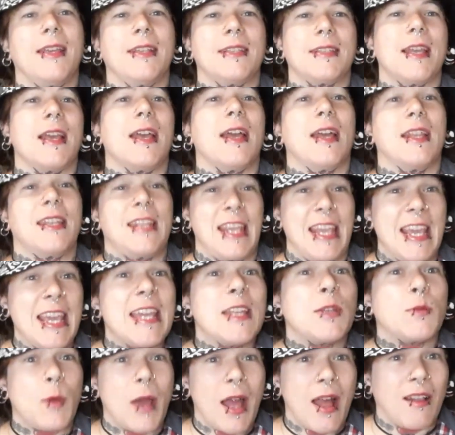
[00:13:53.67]
It
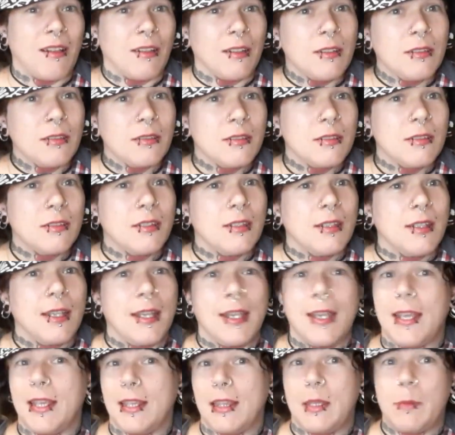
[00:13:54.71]
adhered well
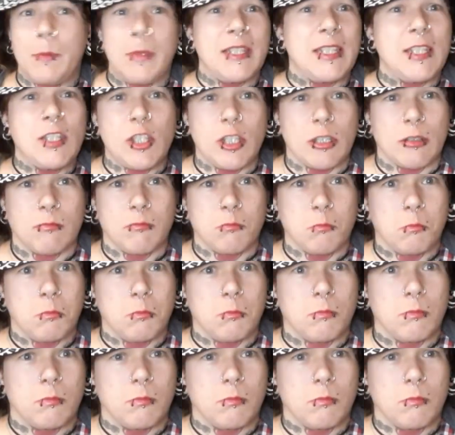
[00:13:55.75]
in the position.